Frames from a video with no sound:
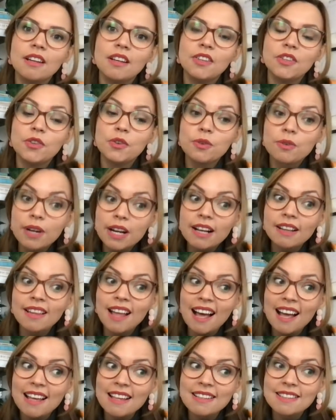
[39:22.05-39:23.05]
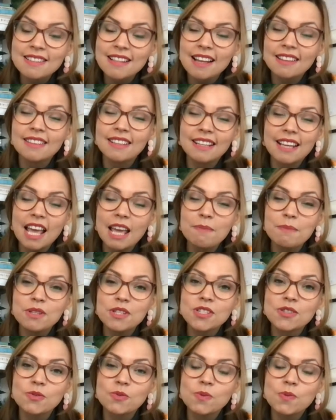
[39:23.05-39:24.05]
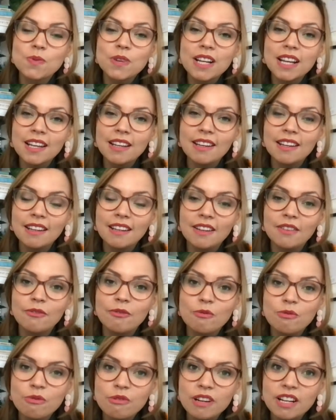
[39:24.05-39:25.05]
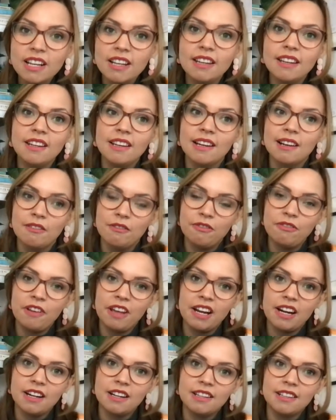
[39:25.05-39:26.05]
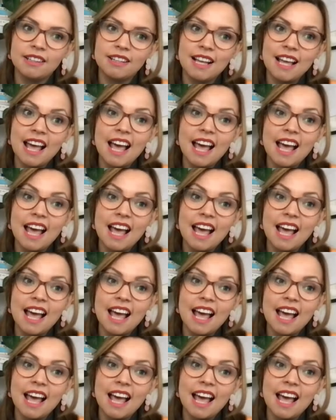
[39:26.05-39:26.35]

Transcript: you realize that the game is really, really unfair.